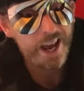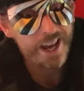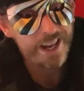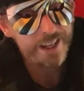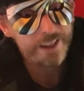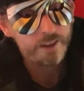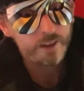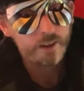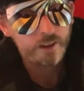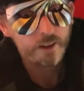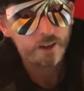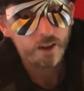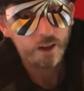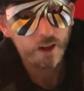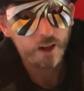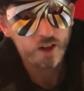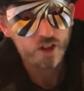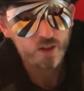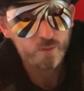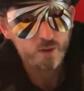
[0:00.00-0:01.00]
okay.
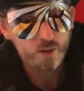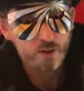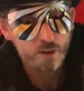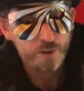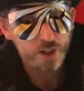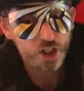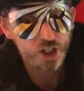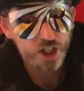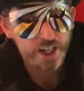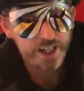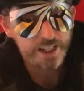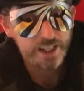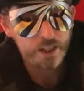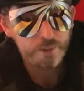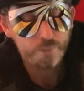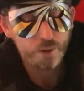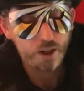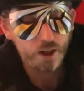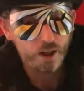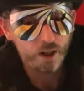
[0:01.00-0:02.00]
Sometimes a bit
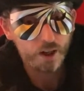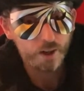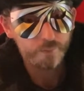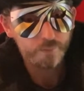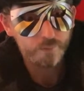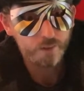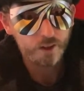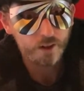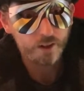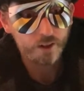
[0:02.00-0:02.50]
shaky, but